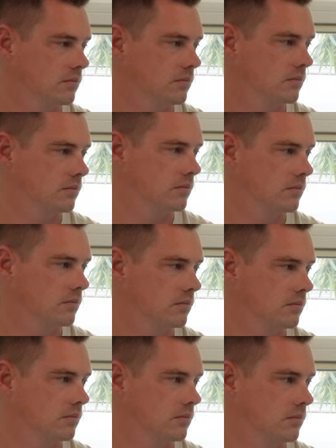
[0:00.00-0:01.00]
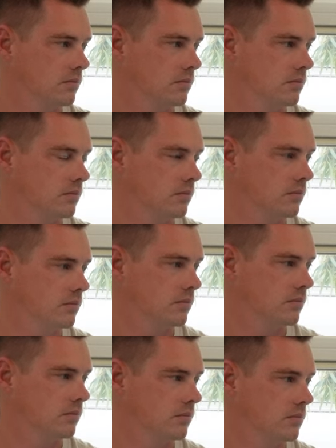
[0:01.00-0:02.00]

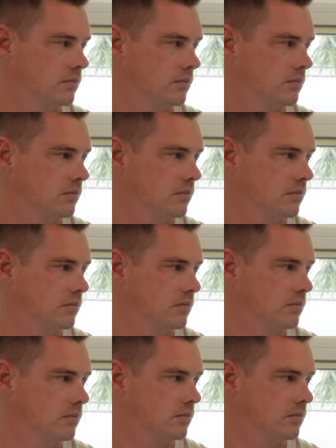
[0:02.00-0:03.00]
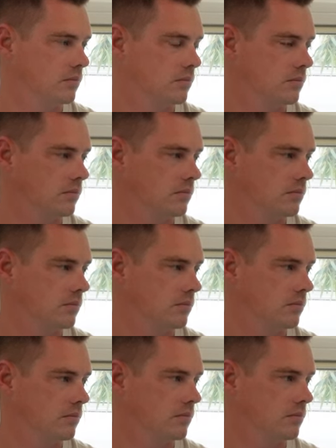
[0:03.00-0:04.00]

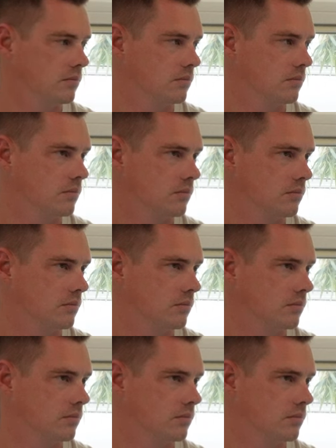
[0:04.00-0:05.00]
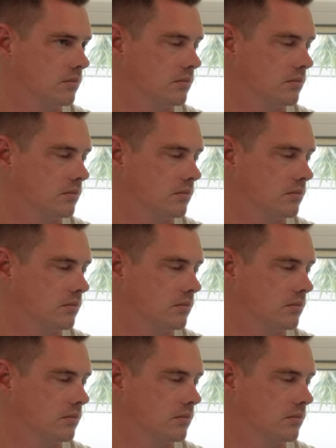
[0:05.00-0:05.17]
No words are spoken by the person on screen.